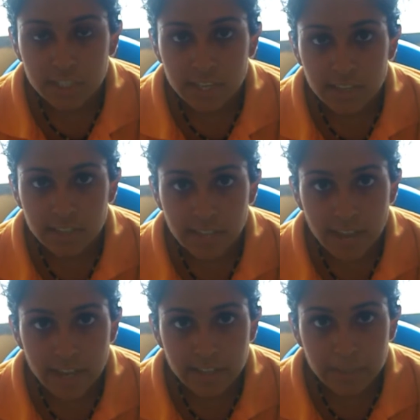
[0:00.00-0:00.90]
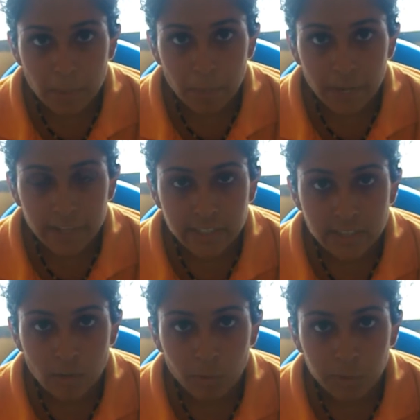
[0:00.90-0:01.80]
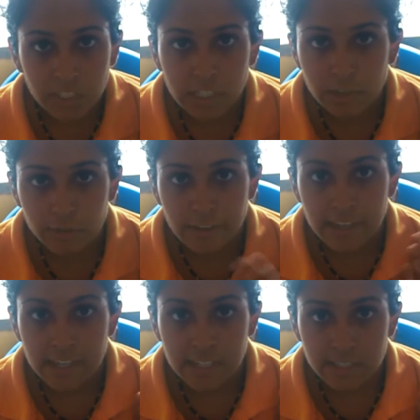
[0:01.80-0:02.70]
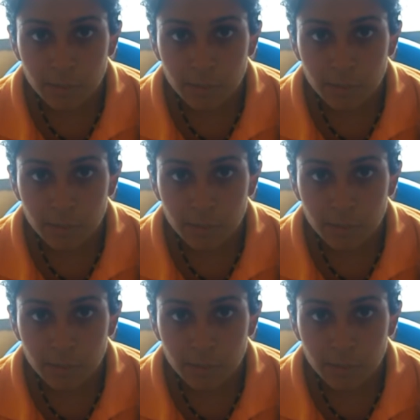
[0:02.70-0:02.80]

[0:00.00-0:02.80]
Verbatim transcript: says yes, but only if he